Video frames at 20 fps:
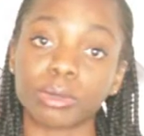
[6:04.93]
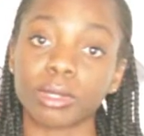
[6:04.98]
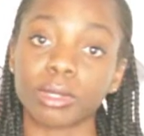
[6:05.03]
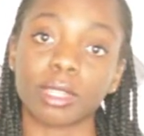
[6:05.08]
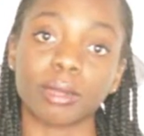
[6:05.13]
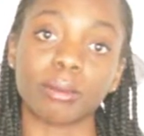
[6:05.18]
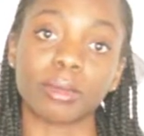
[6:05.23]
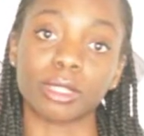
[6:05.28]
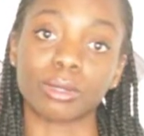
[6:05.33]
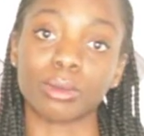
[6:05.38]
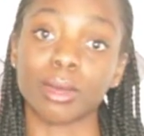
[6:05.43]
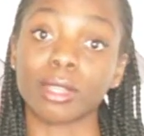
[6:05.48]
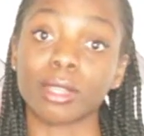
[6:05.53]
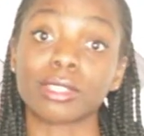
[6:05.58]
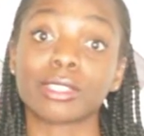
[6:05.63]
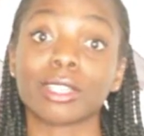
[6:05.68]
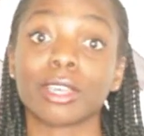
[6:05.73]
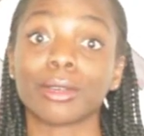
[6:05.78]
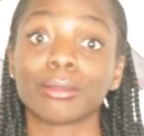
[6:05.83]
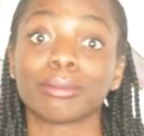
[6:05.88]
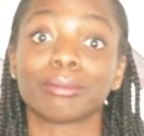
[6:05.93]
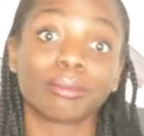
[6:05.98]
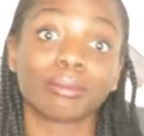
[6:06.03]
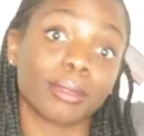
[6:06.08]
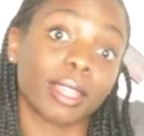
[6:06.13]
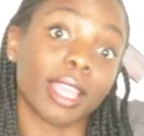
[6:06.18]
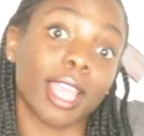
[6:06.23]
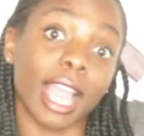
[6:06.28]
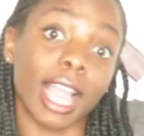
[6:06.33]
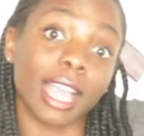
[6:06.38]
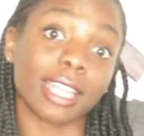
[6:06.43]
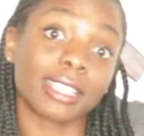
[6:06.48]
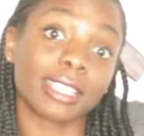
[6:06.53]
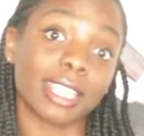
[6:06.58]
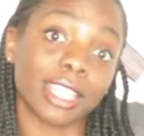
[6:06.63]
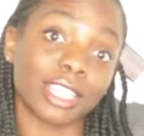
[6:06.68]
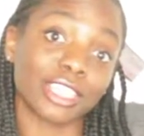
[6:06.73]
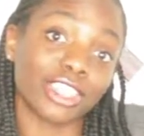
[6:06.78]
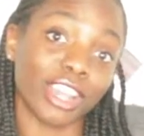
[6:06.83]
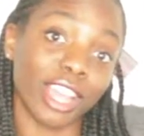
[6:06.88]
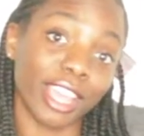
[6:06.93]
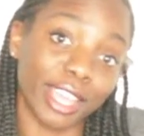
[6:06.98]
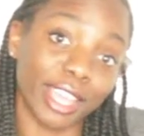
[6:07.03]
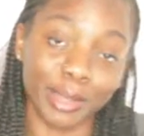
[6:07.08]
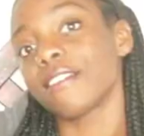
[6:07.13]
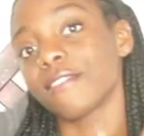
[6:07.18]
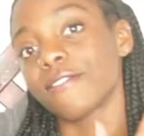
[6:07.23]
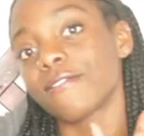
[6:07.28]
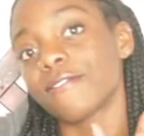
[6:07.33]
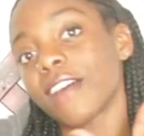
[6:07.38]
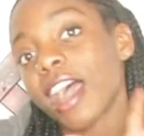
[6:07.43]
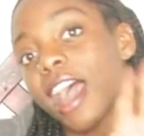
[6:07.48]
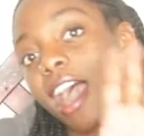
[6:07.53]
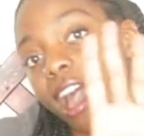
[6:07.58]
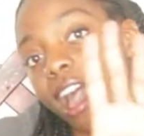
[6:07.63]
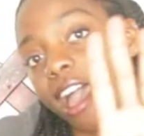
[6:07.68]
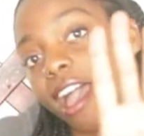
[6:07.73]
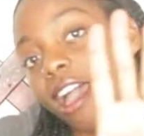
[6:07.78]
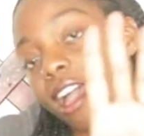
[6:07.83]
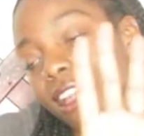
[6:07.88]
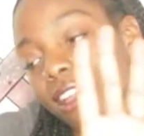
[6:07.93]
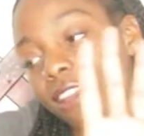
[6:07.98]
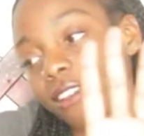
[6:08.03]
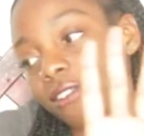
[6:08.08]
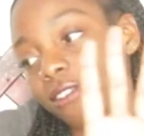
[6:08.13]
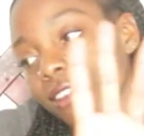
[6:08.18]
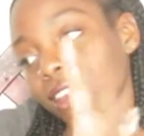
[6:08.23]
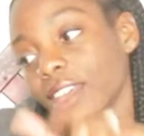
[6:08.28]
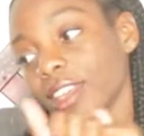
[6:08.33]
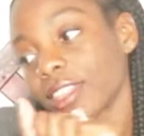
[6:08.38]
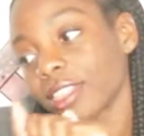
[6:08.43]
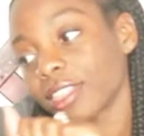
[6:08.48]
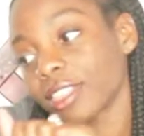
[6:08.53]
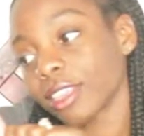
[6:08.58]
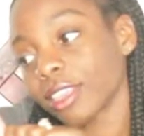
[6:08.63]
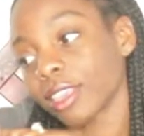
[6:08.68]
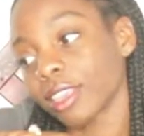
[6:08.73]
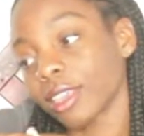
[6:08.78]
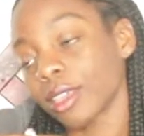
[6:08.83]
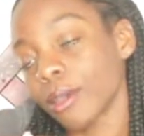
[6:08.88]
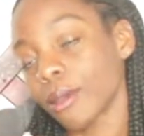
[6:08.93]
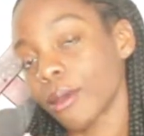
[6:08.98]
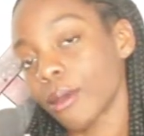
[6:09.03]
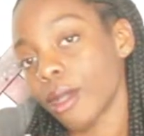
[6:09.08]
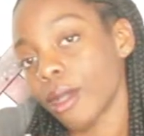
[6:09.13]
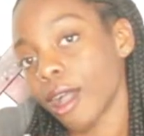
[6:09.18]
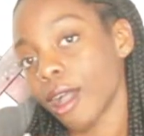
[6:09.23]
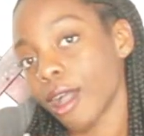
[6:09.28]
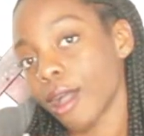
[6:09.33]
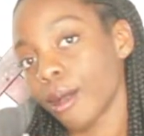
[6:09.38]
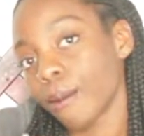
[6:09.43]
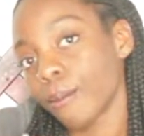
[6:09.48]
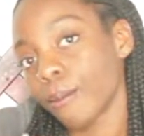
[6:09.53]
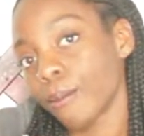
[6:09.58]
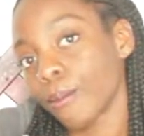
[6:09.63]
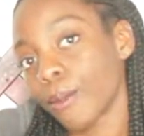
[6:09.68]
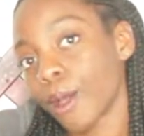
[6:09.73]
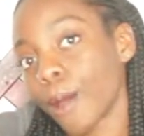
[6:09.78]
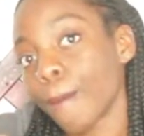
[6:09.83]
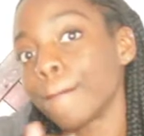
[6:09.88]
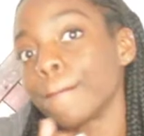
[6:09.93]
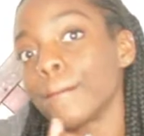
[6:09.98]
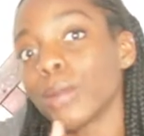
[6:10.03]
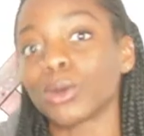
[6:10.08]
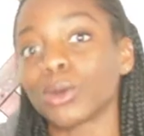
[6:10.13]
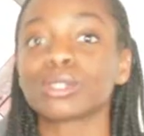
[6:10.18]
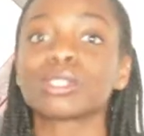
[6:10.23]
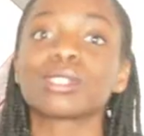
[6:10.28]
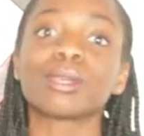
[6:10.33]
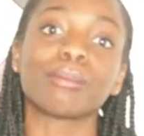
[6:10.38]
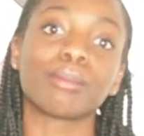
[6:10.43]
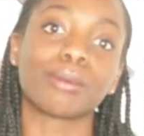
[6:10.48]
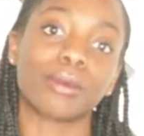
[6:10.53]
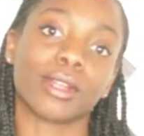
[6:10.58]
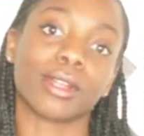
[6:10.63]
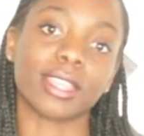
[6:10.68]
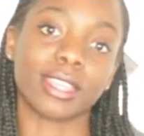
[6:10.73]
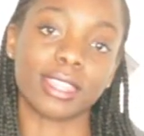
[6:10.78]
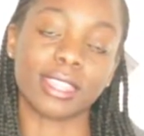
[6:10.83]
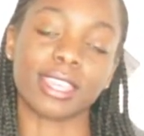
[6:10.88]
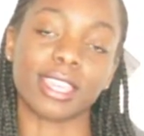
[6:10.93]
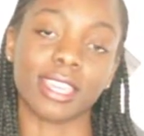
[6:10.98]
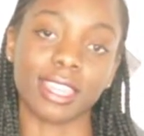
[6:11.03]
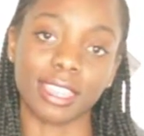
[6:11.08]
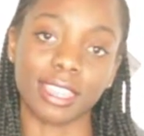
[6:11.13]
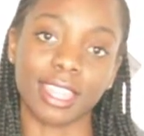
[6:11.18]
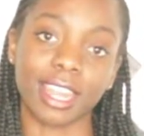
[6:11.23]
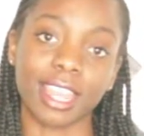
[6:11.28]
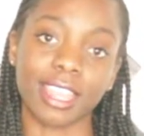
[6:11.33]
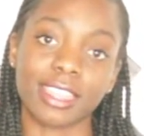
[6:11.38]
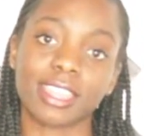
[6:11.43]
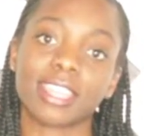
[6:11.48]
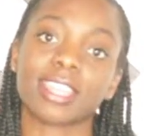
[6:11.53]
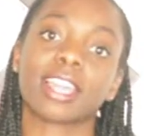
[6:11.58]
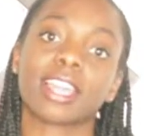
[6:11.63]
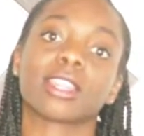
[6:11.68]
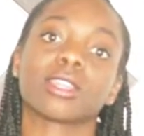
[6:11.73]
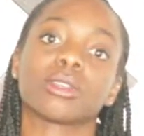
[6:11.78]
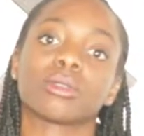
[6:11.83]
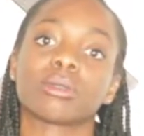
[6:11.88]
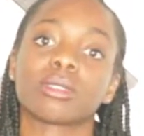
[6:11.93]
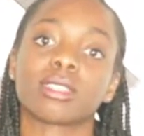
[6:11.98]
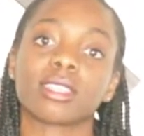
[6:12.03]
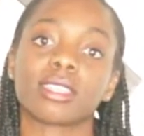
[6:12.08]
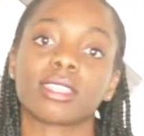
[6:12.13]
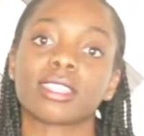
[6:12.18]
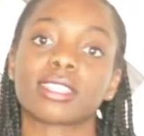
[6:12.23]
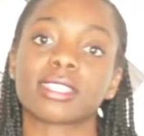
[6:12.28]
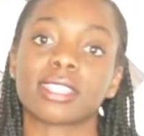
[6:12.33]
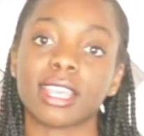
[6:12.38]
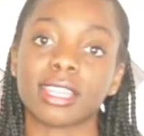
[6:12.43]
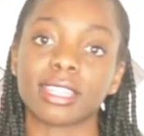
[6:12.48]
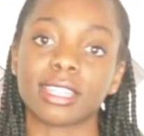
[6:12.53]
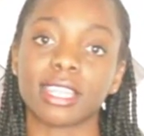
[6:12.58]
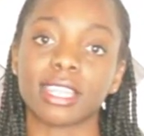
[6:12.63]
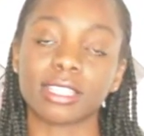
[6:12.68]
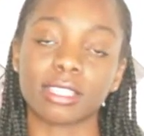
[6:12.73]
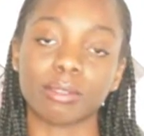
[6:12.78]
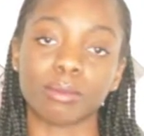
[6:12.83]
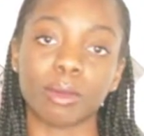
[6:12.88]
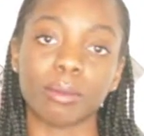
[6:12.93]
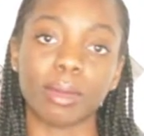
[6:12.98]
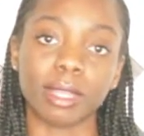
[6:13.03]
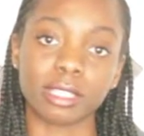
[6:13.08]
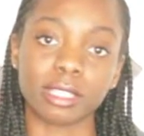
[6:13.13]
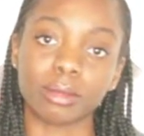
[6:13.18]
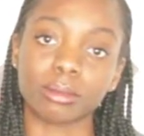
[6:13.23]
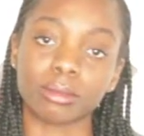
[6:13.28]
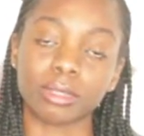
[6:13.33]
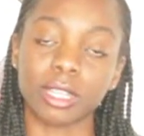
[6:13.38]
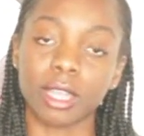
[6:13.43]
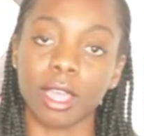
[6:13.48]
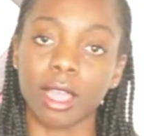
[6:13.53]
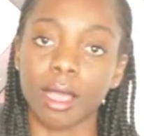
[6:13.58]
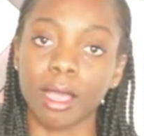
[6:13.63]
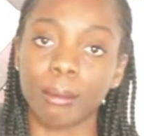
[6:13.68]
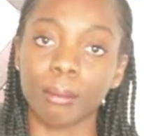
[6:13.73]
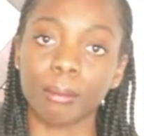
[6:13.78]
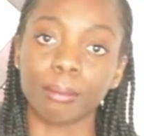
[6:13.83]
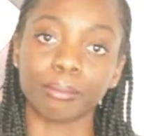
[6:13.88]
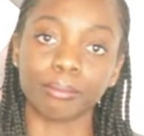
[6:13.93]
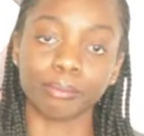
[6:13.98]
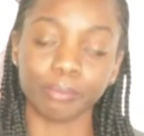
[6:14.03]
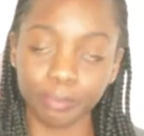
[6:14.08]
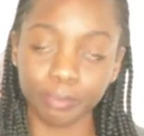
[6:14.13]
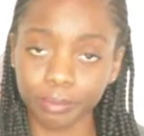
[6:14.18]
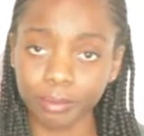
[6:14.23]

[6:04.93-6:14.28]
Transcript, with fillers: with them as well. So I'd say try it. Five, the um, most important thing that I think I learned within this ninety days of momentum ch um,